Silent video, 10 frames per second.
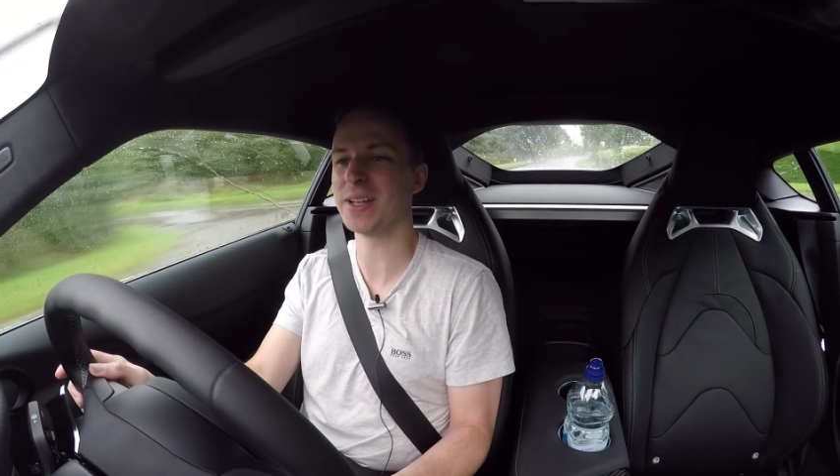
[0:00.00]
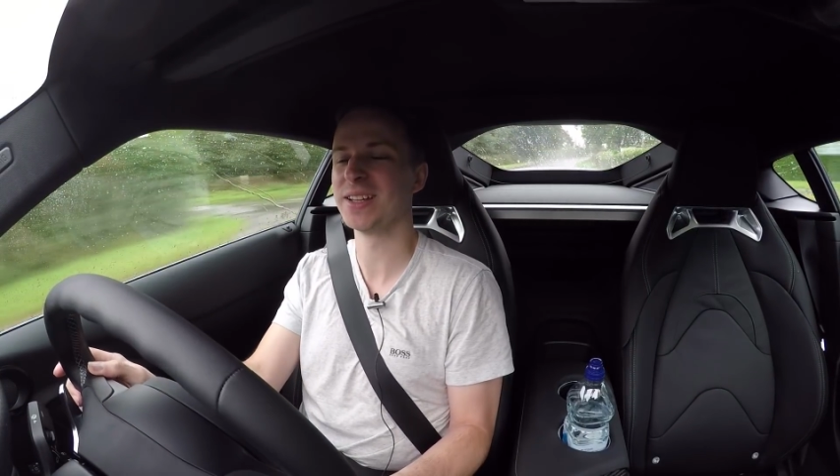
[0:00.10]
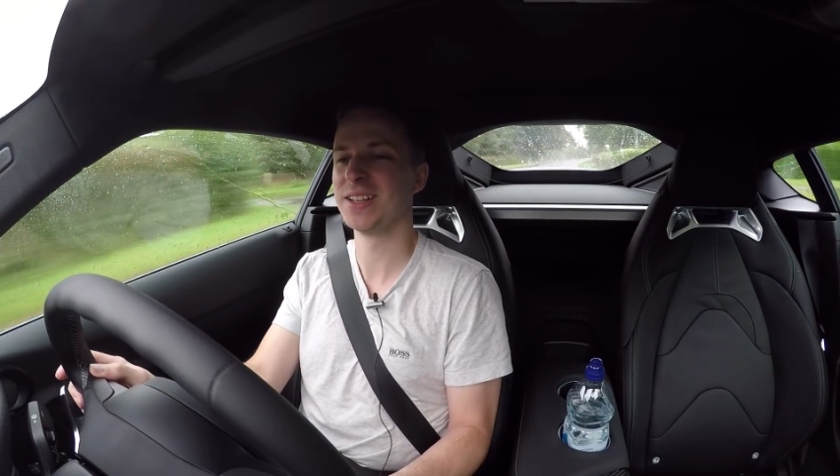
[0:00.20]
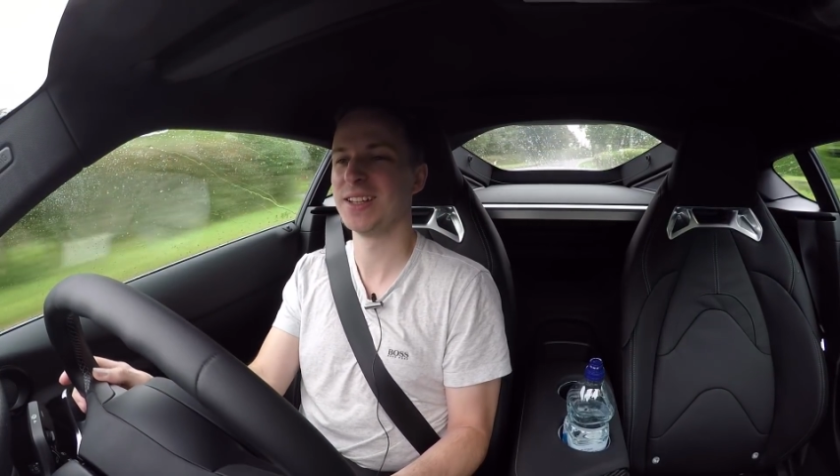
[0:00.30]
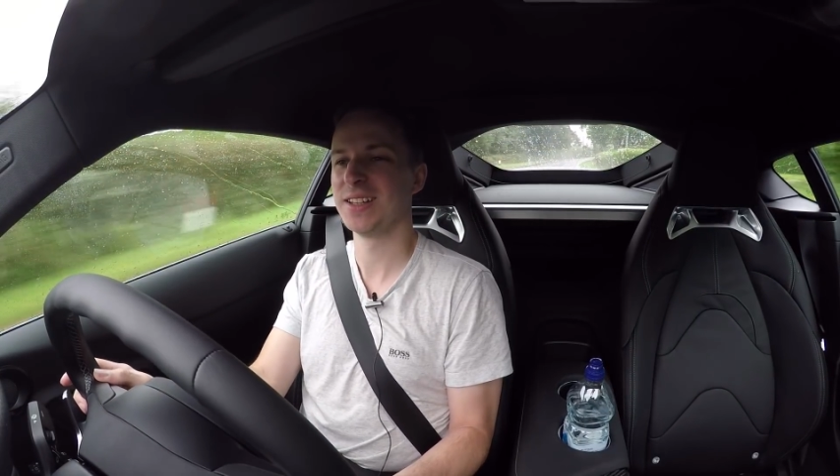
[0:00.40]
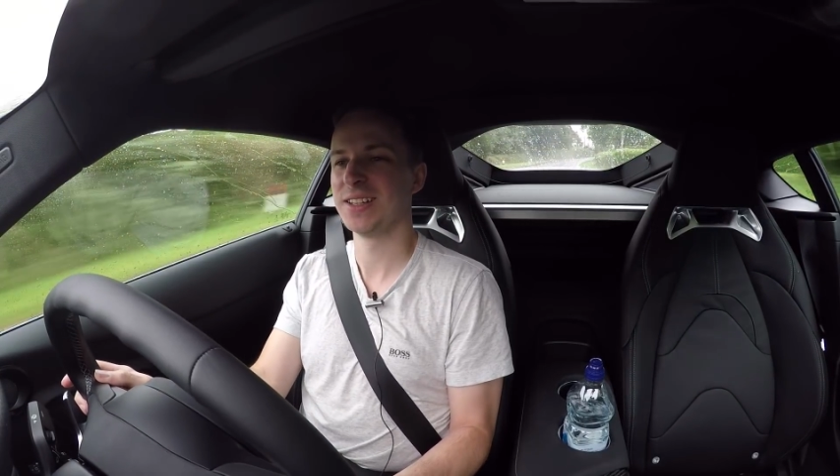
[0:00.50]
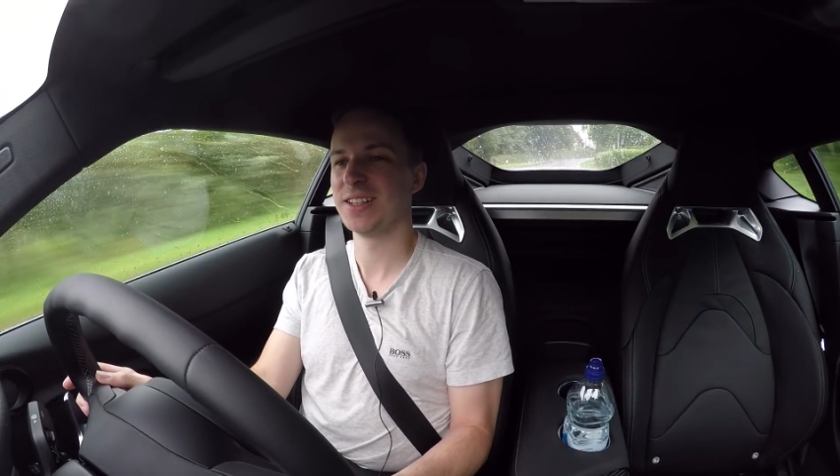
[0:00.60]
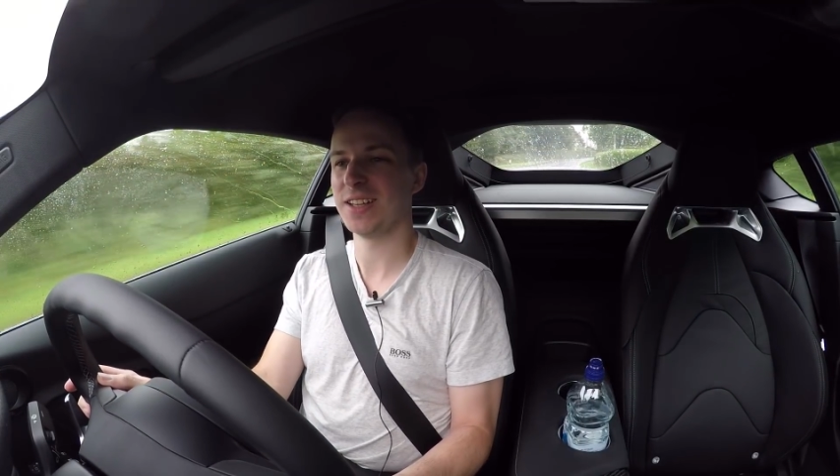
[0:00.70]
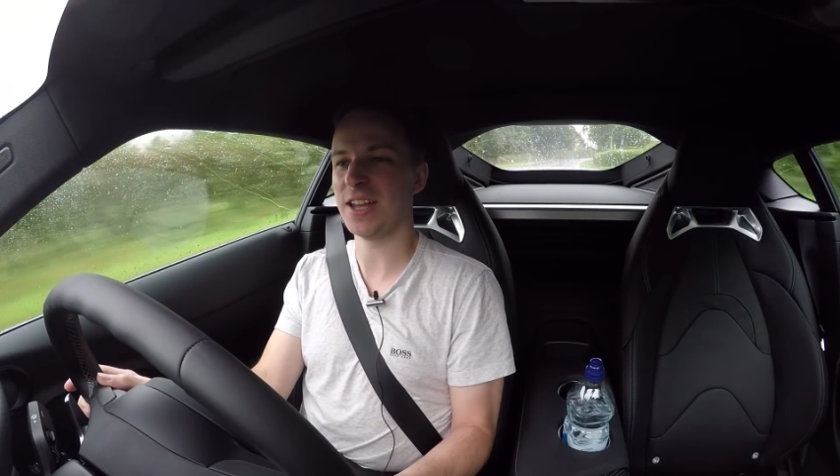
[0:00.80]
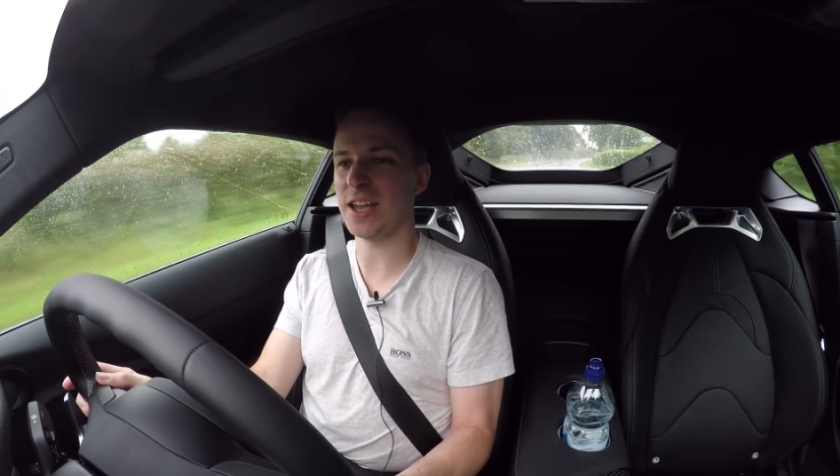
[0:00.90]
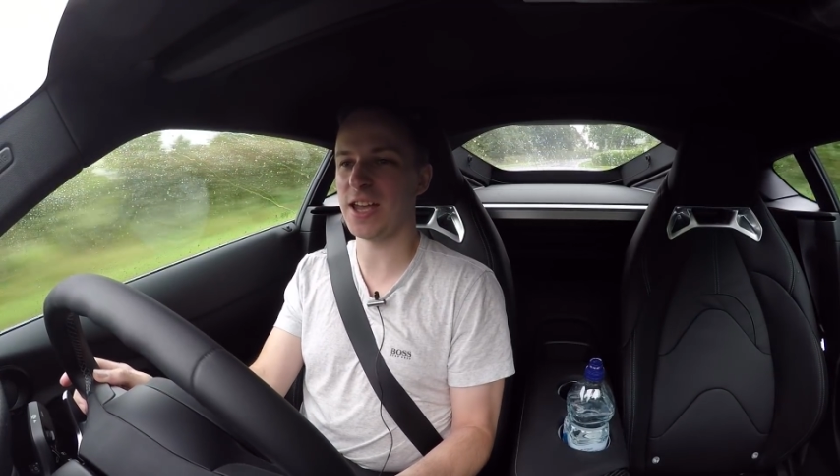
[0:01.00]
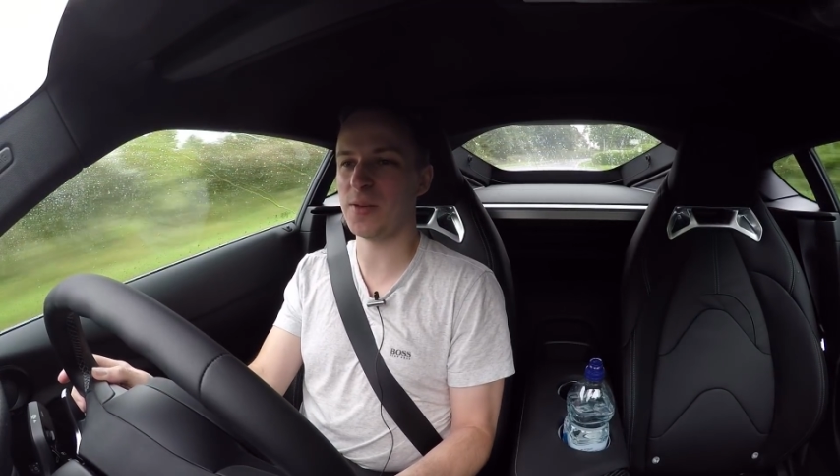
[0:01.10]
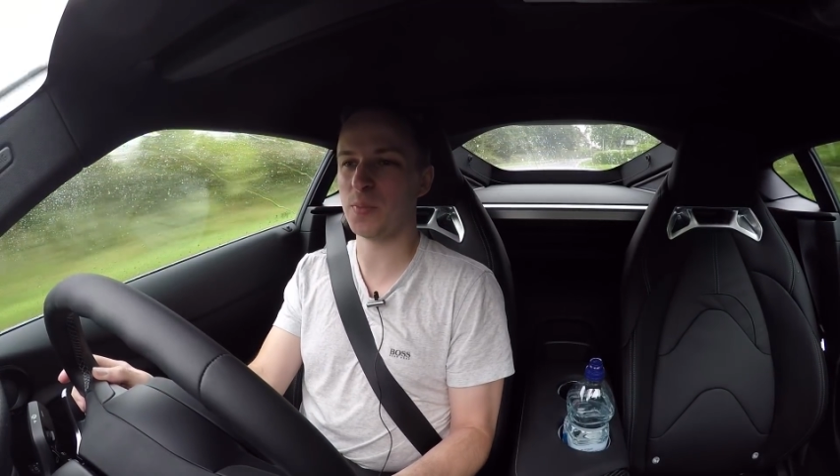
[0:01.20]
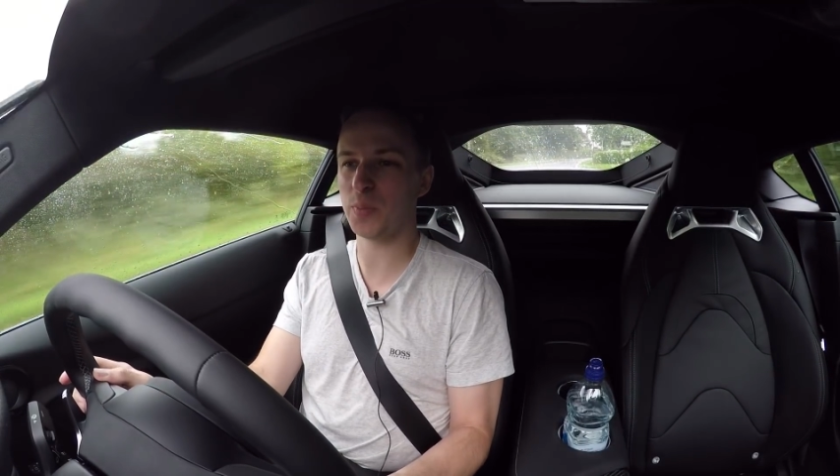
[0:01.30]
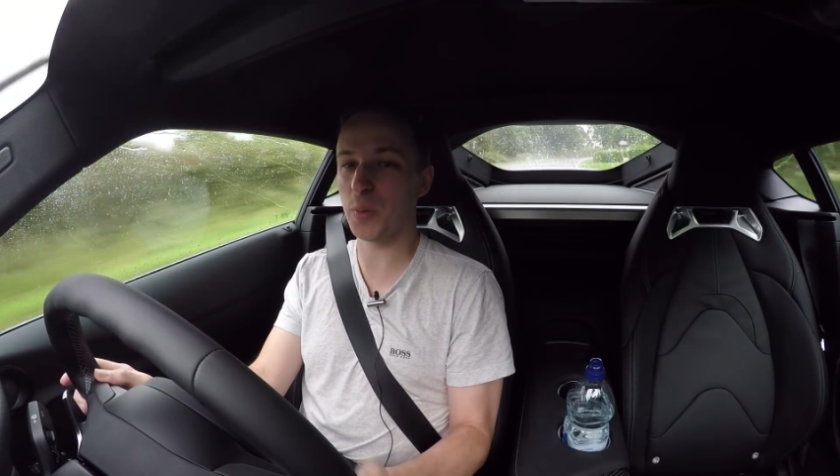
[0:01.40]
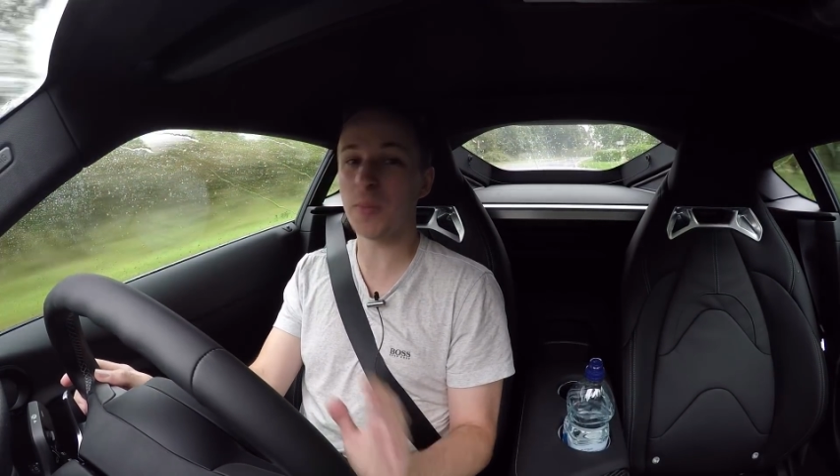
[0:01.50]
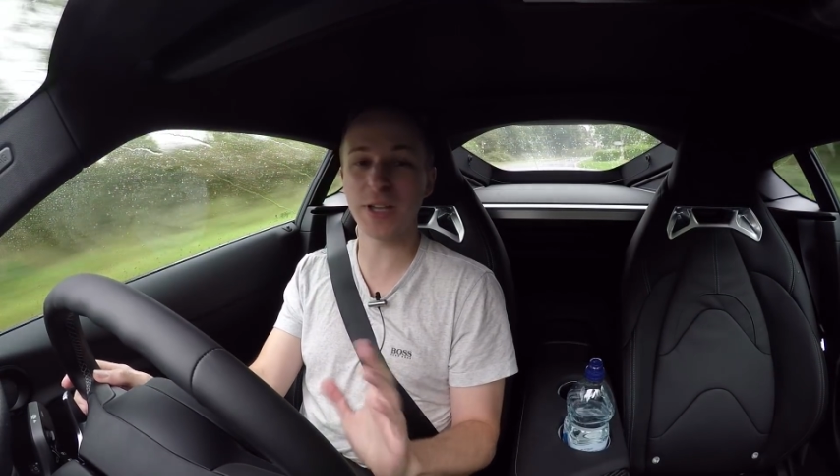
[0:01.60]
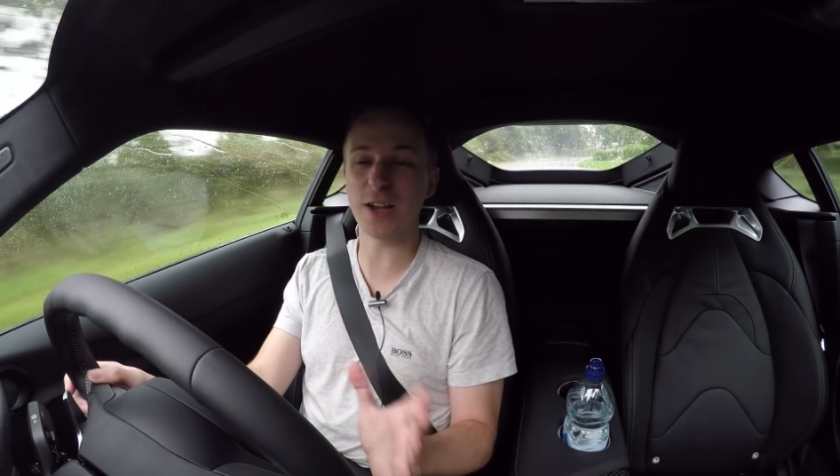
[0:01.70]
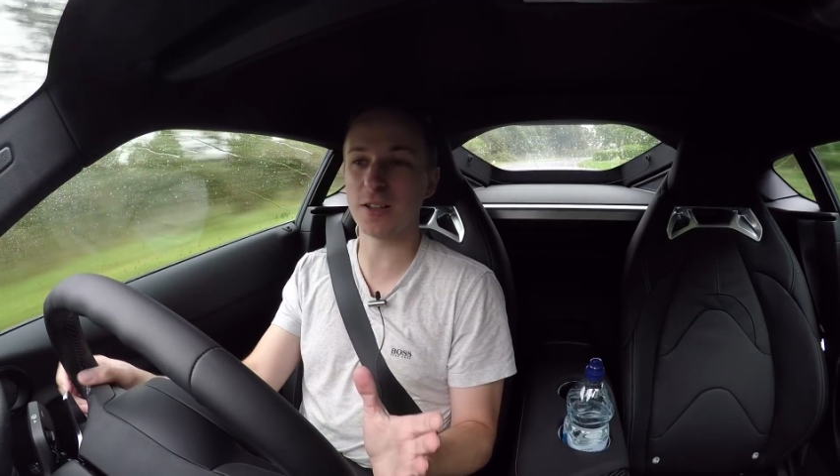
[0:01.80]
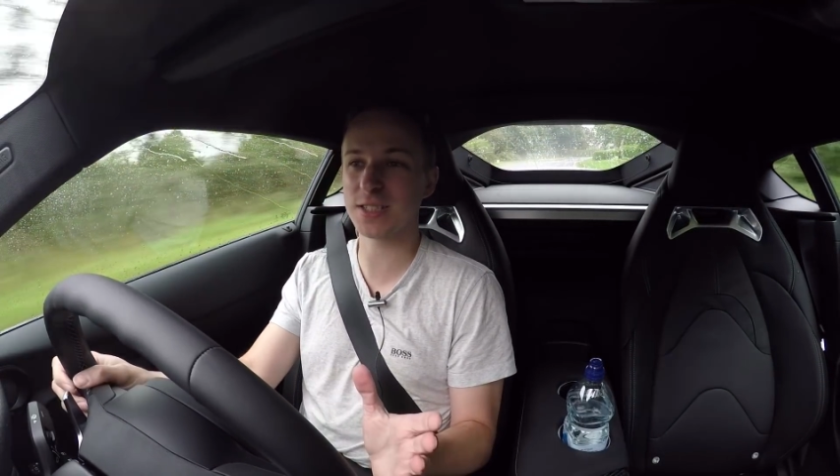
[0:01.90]
But when we
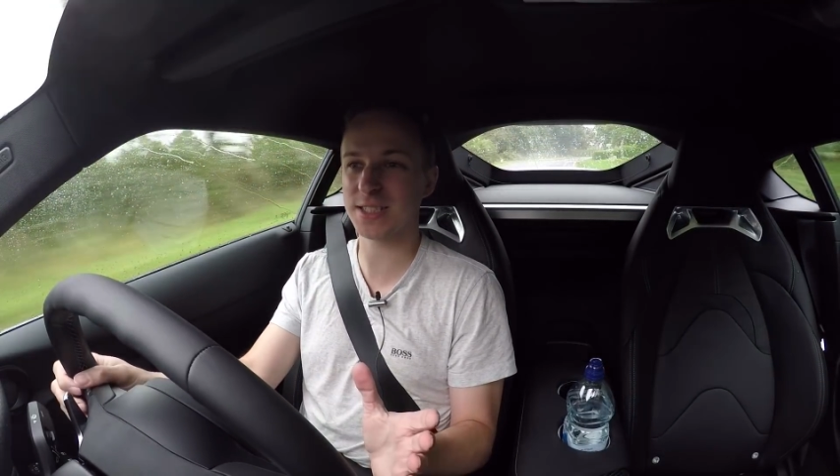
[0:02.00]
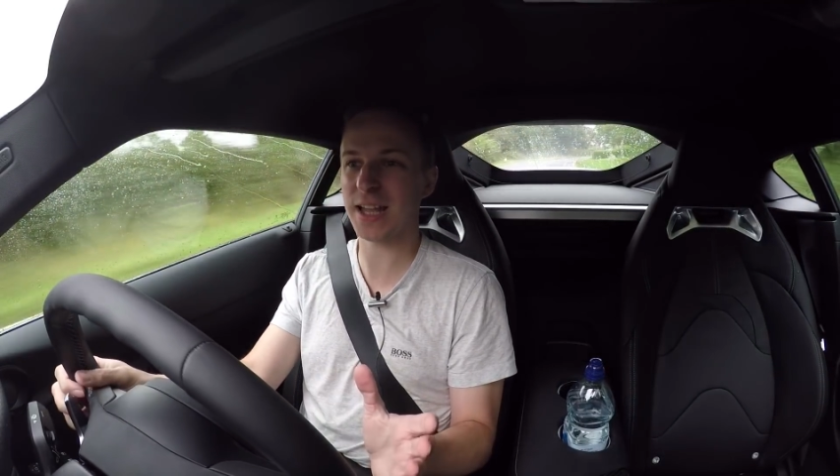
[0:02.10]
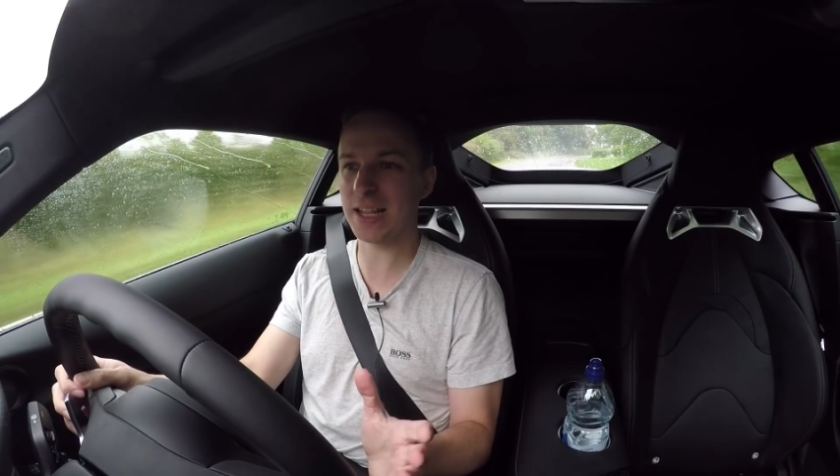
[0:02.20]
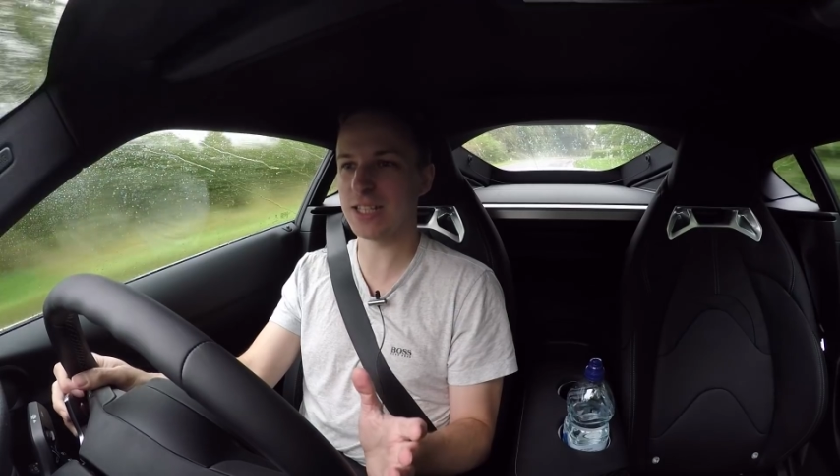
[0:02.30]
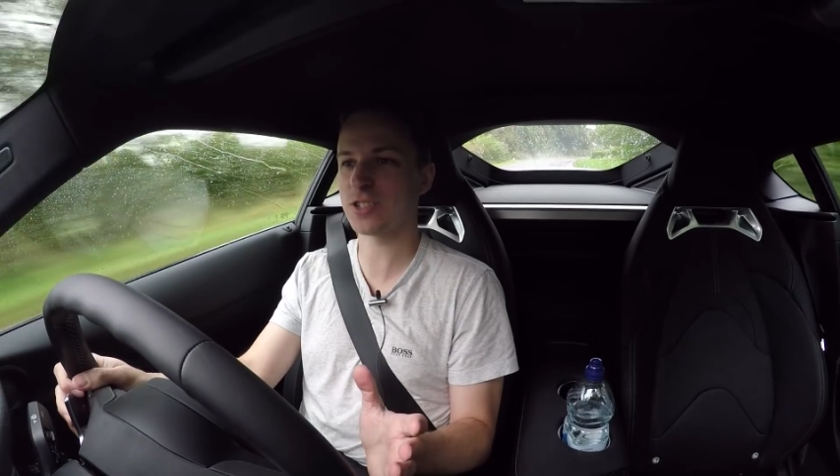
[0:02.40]
get on a slightly